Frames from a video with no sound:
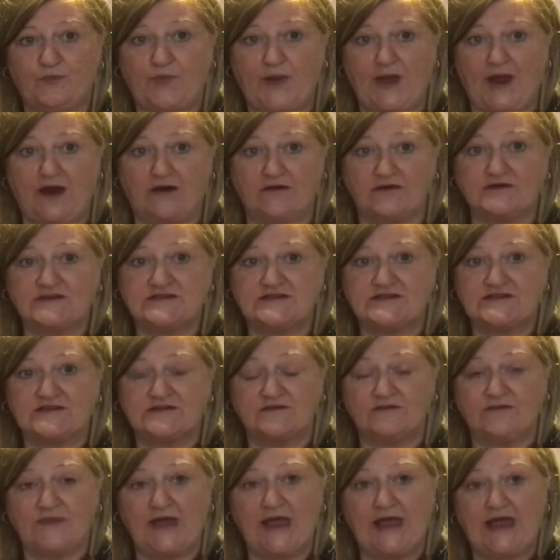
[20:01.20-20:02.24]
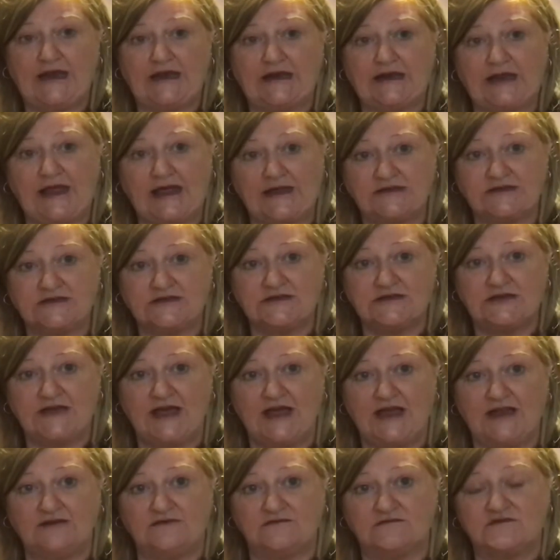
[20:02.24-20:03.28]
Paris and London
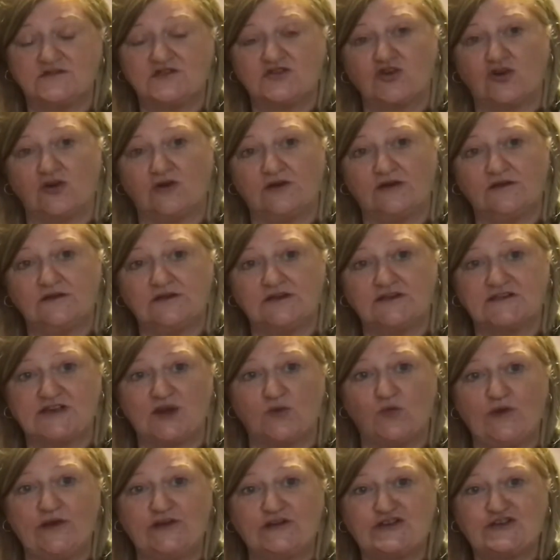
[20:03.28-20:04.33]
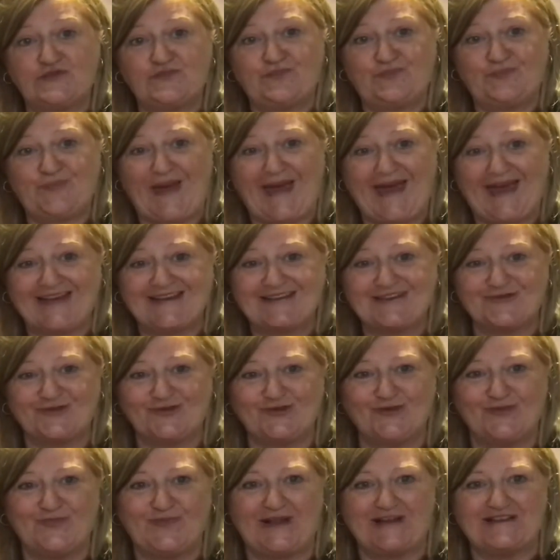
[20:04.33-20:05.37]
and Scotland, because I went back to
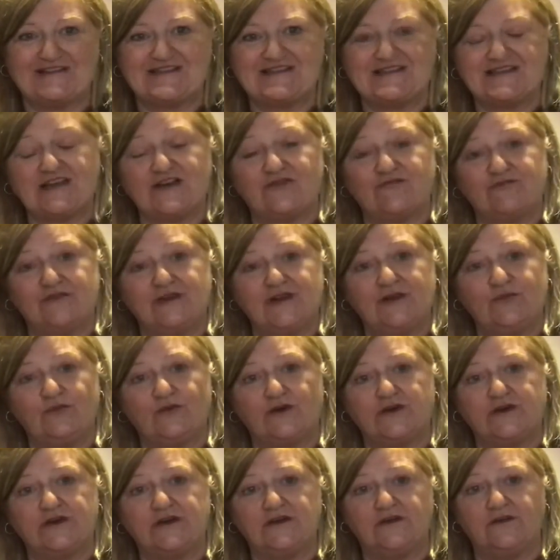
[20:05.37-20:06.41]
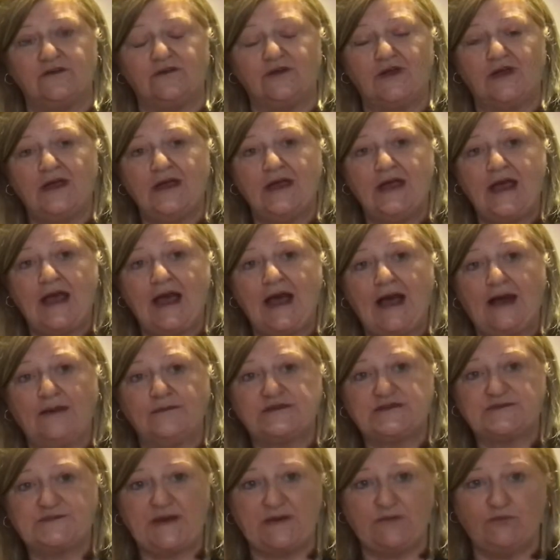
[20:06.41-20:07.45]
all the places I really wanted to
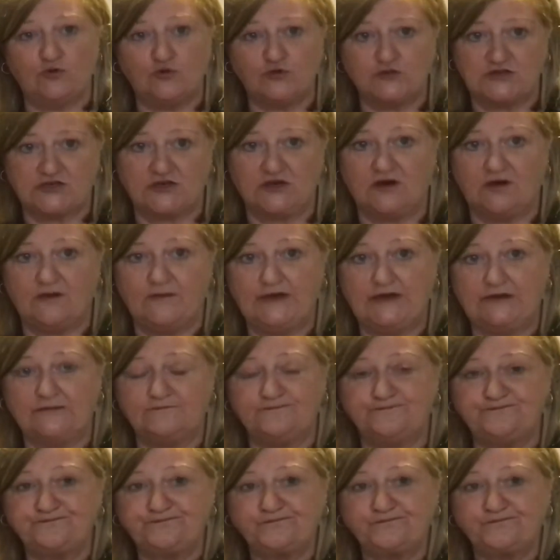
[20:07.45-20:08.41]
spend more time in.